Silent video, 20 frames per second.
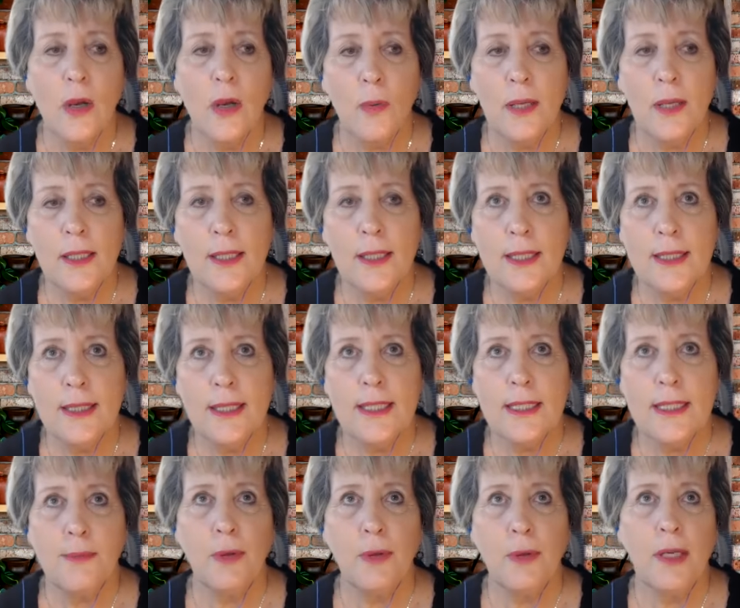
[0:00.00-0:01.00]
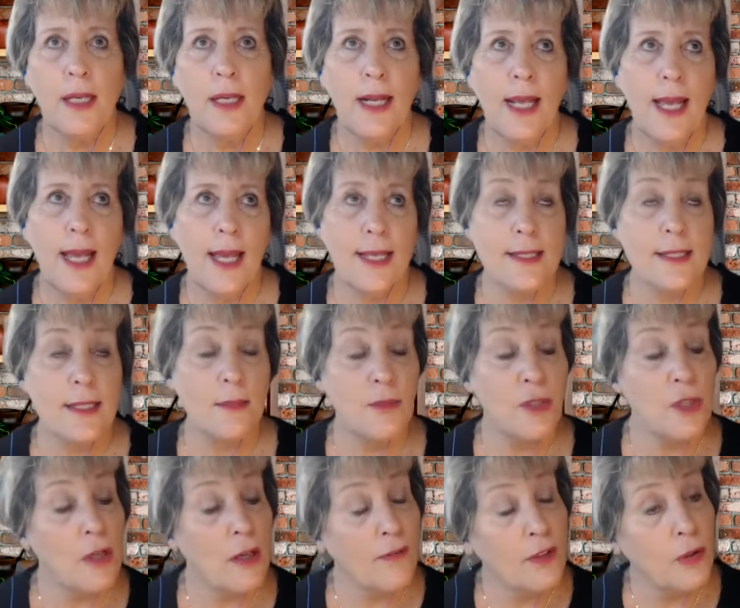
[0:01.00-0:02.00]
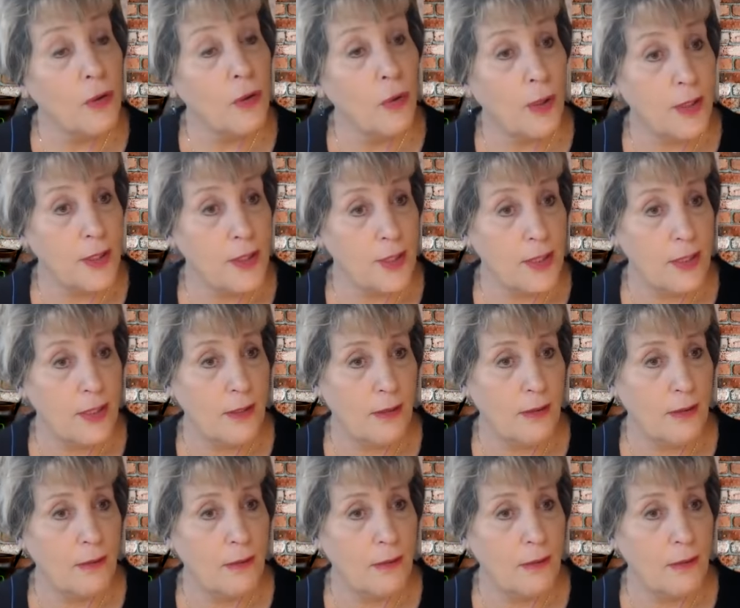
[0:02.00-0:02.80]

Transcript: we look at this book and I ask them, do you have a course